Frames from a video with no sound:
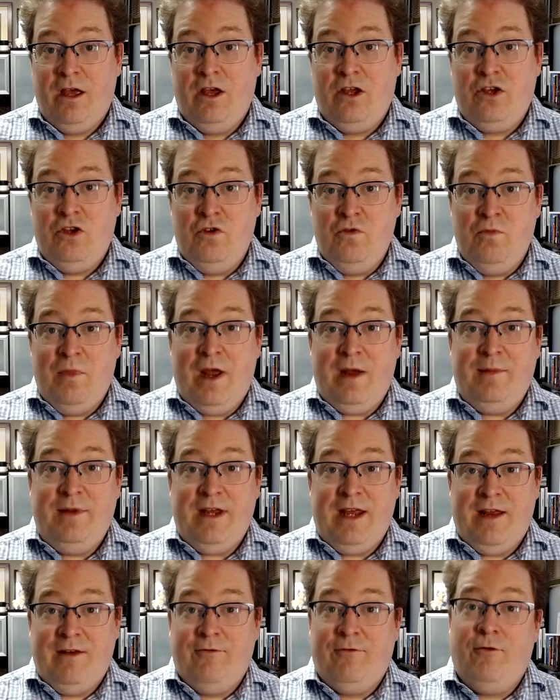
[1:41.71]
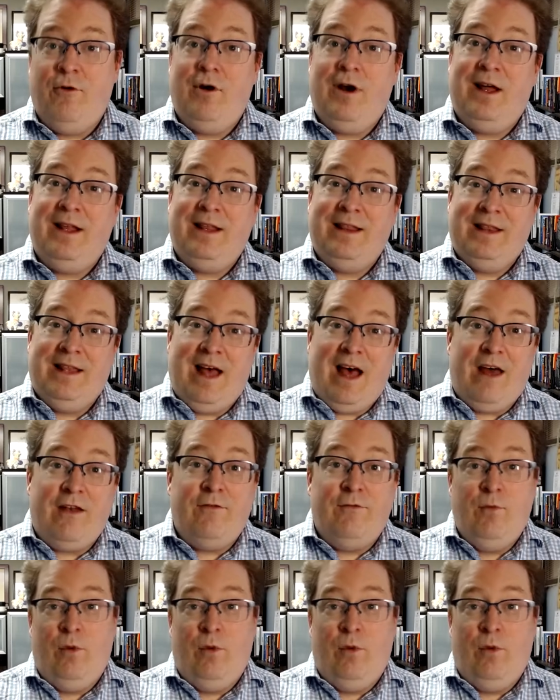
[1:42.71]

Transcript: you may be in for a lot of